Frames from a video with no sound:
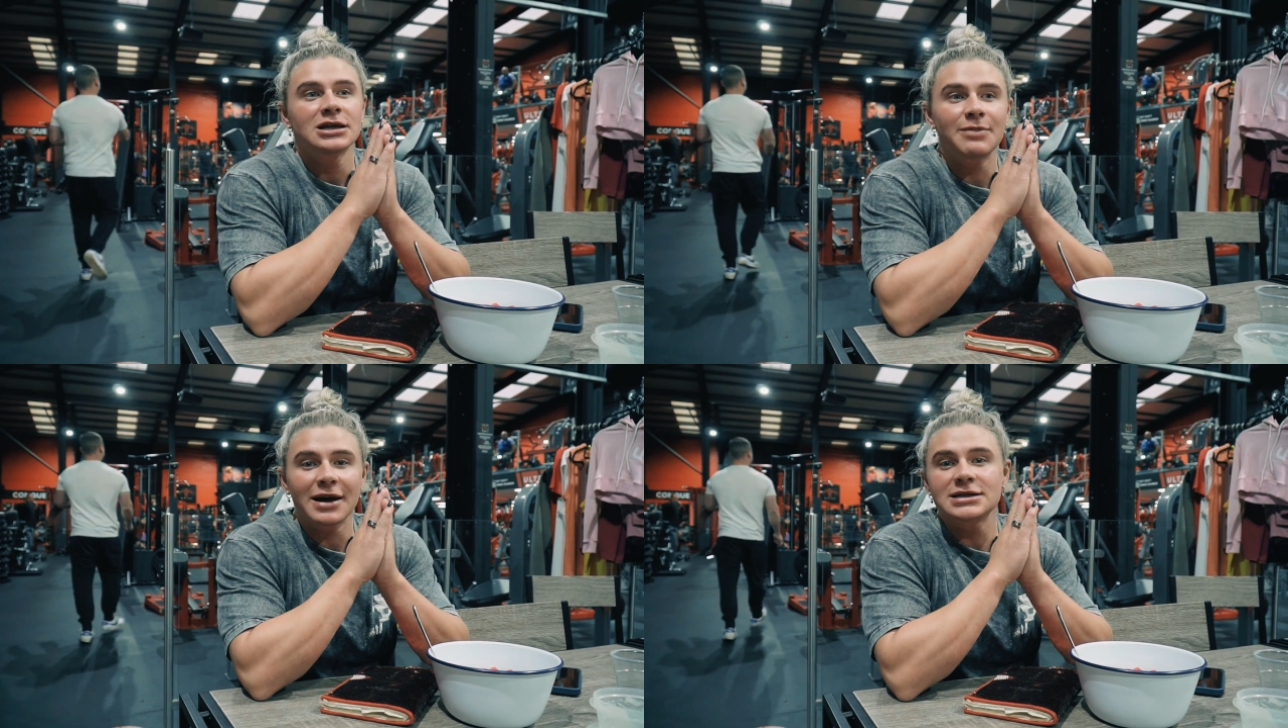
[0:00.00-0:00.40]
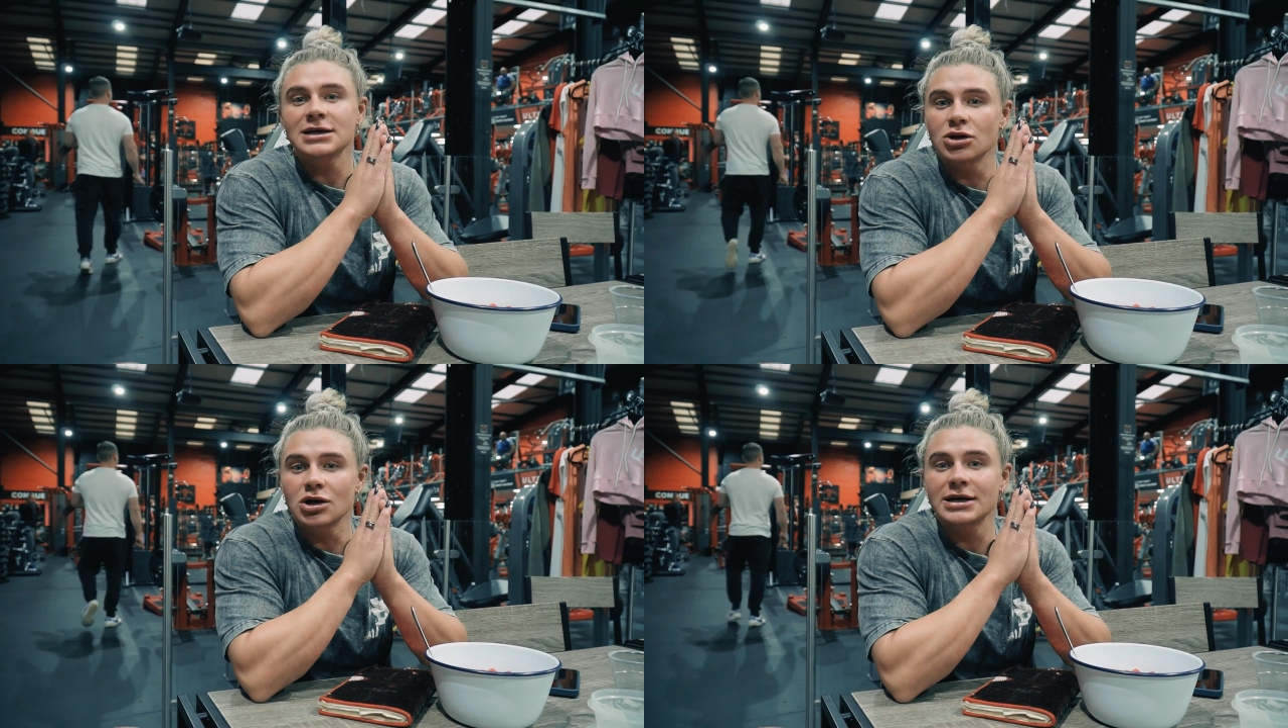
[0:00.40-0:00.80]
the better
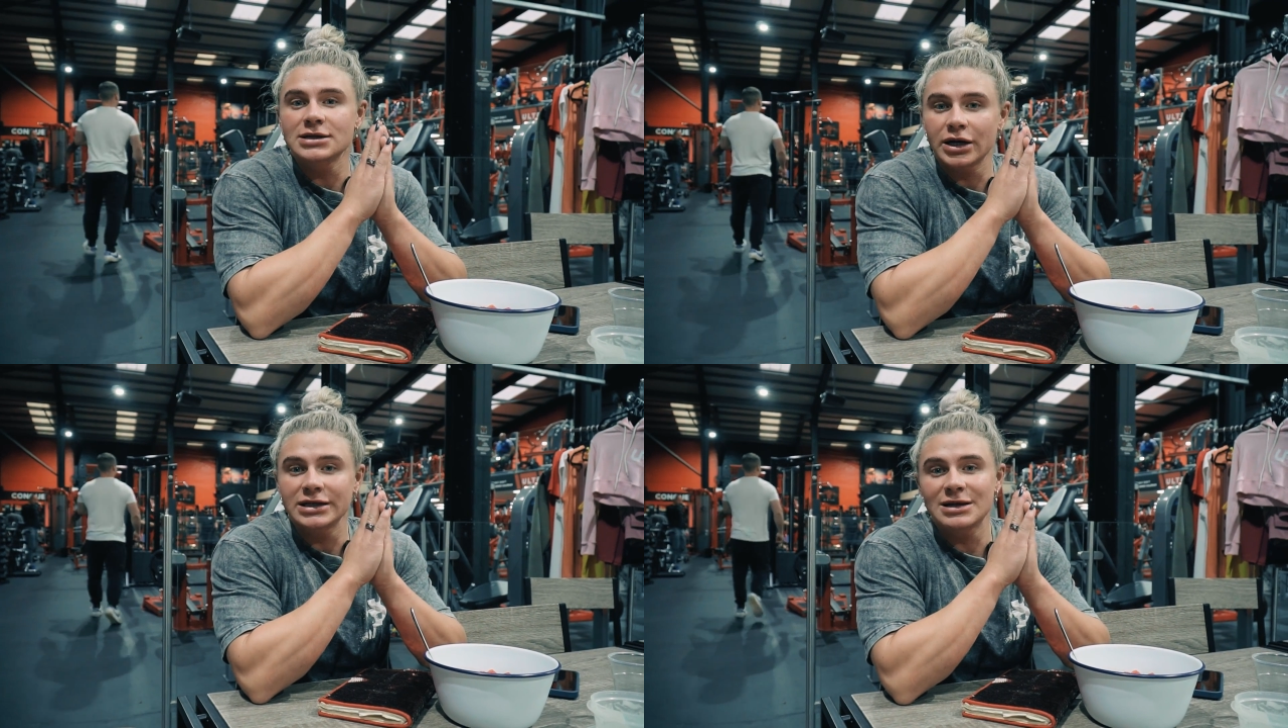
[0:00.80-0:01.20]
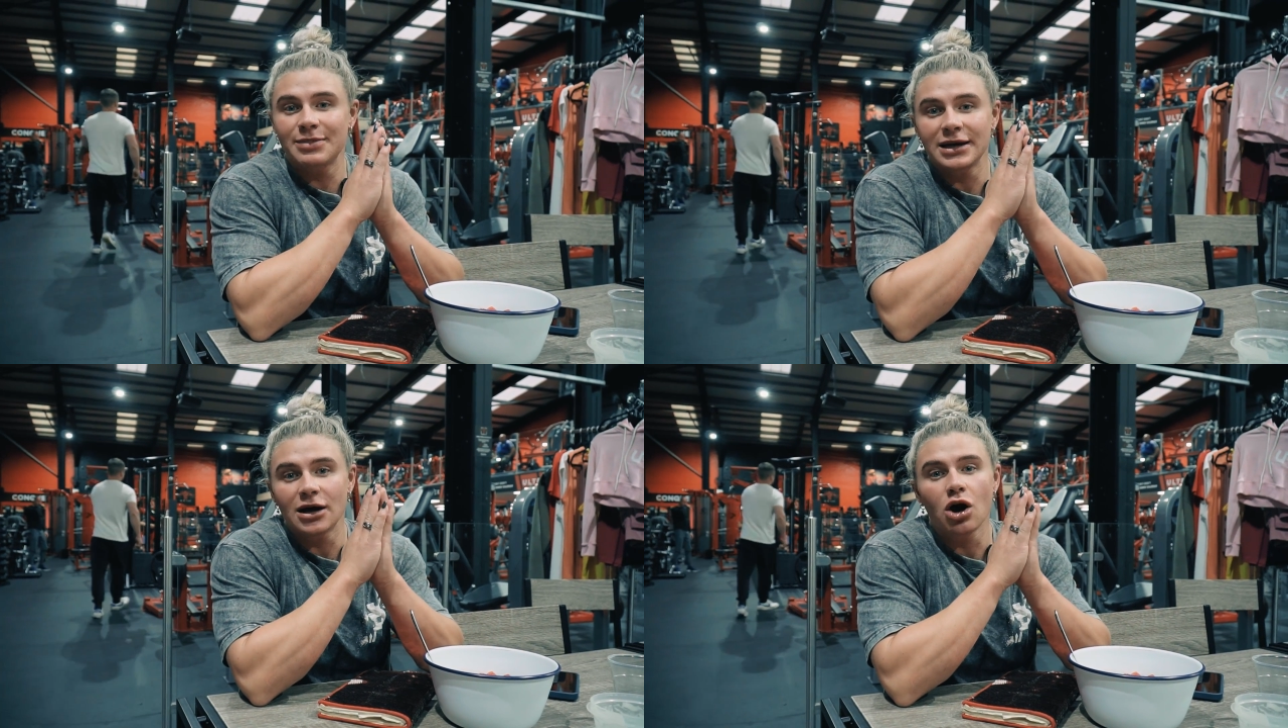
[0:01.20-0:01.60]
your look is going to
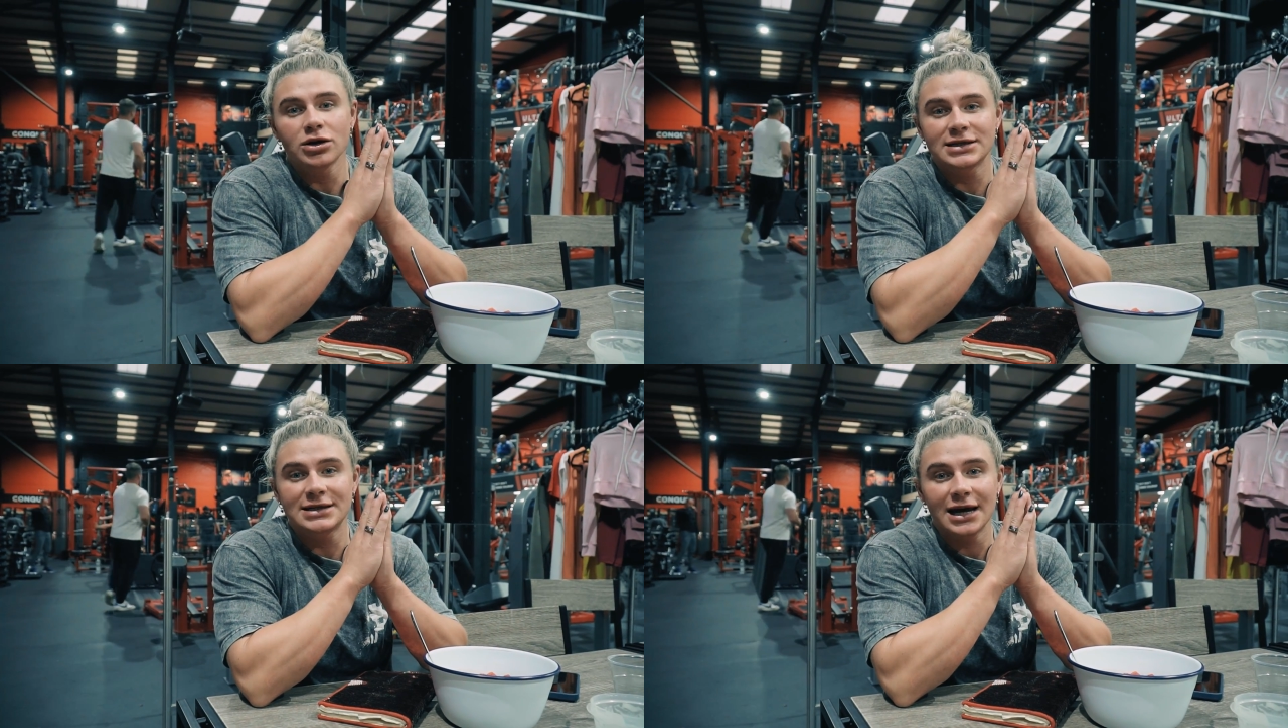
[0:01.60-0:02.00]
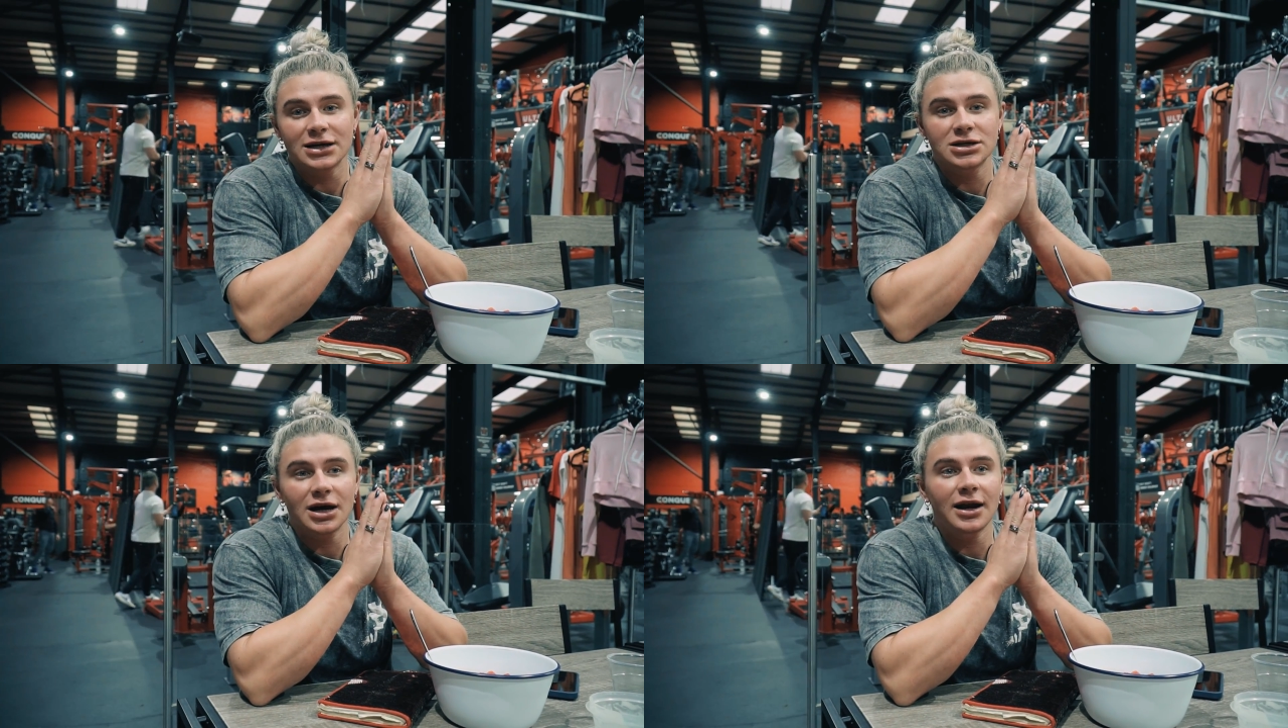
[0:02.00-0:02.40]
be on
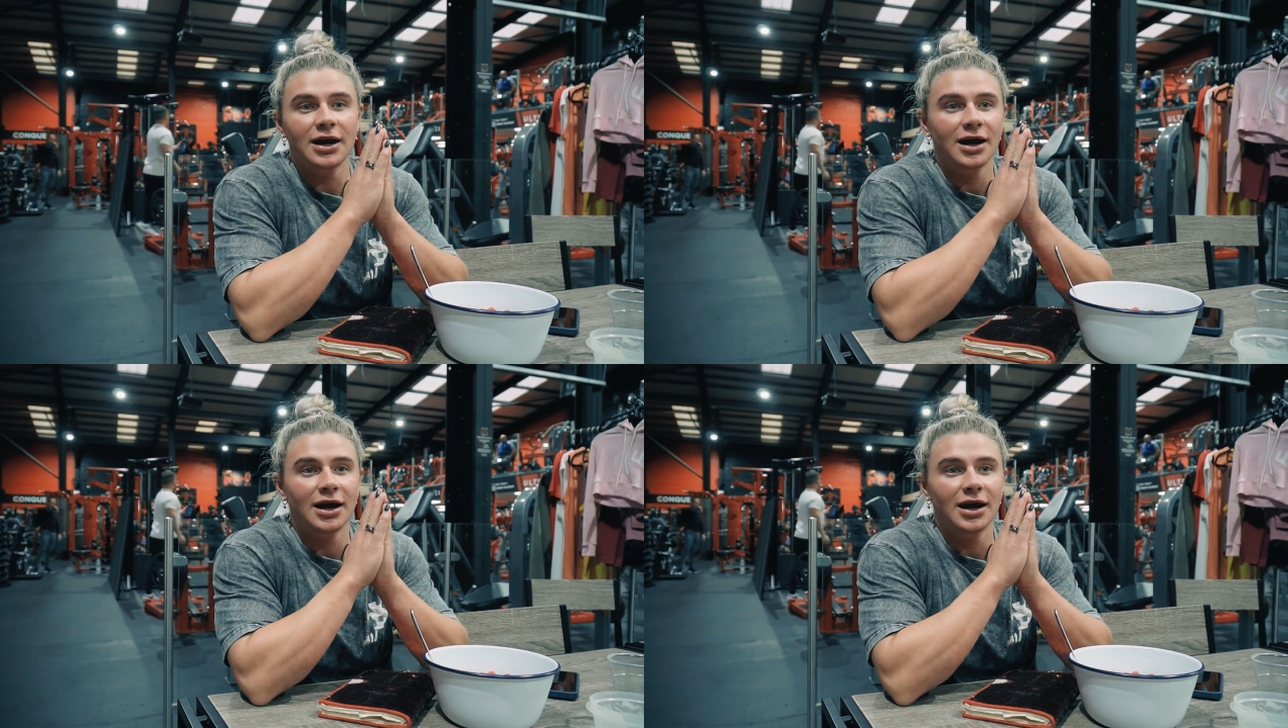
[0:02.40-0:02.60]
stage. And